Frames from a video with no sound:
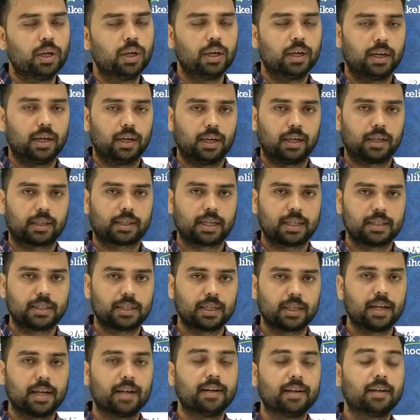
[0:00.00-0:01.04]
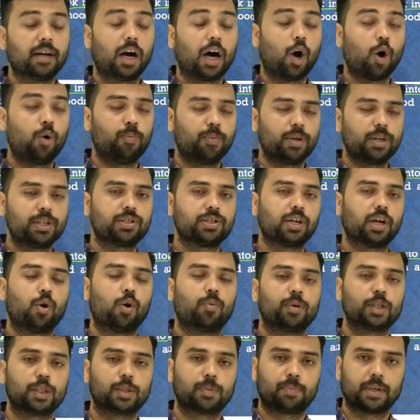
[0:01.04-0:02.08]
consider, how much
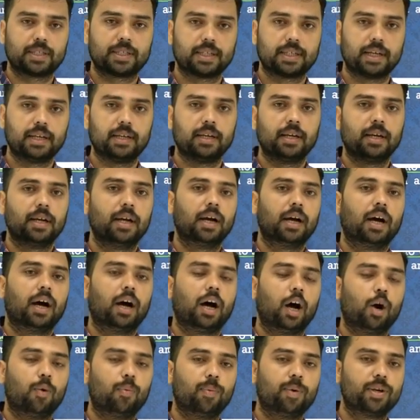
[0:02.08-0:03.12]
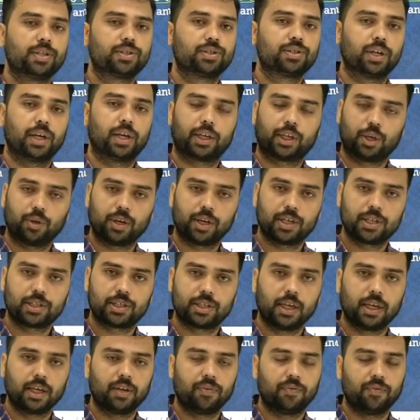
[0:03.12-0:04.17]
percent, how much accuracy
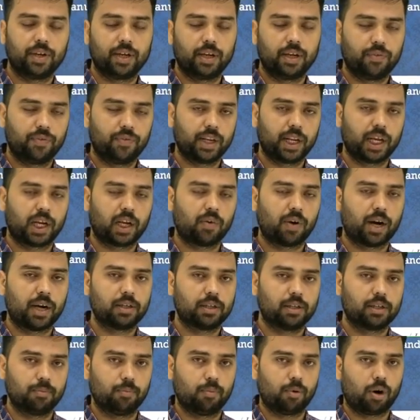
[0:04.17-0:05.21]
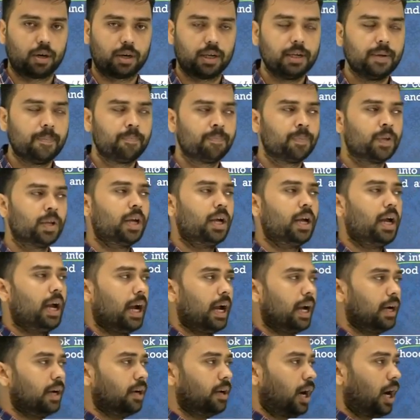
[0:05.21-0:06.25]
we require the model, and
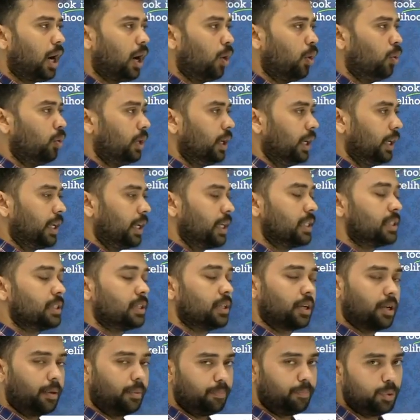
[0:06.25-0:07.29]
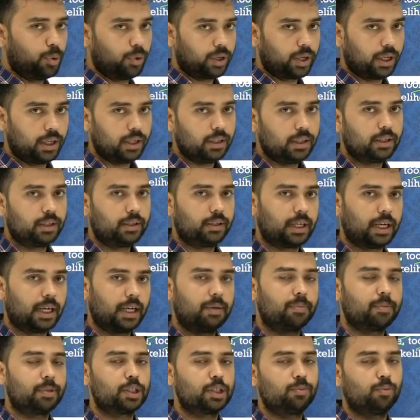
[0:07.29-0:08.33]
how it is computing, that much
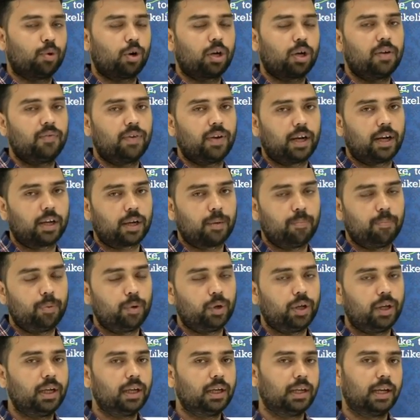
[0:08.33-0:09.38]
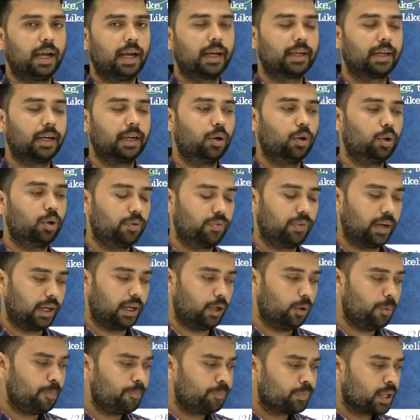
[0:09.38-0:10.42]
model we are computing likelihood value,
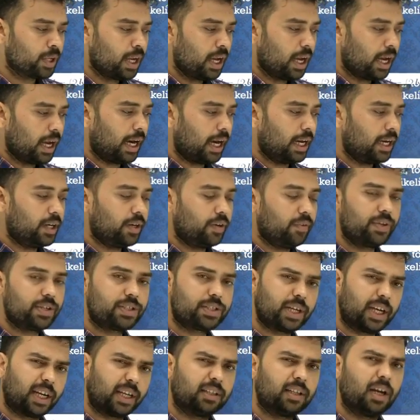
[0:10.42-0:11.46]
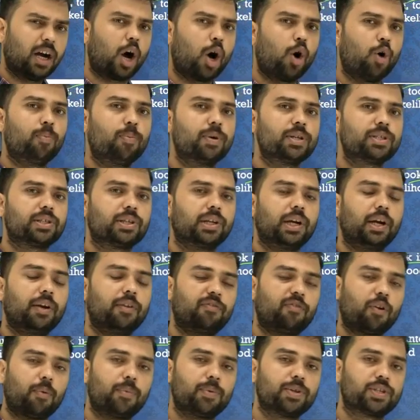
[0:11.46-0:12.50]
and we check the how much
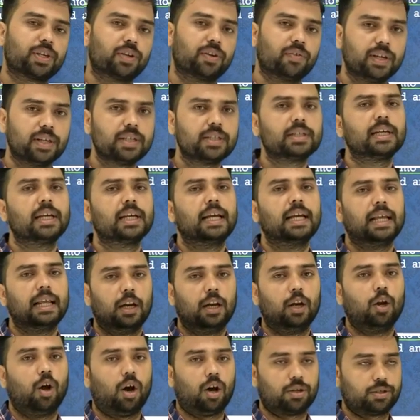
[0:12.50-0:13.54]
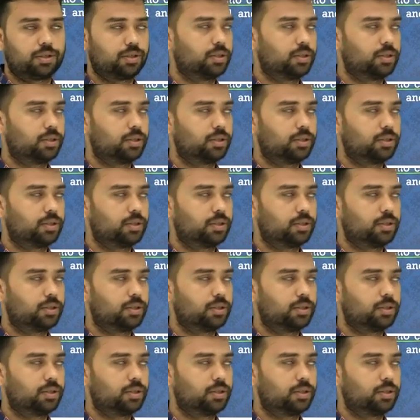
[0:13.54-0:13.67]
information is lost.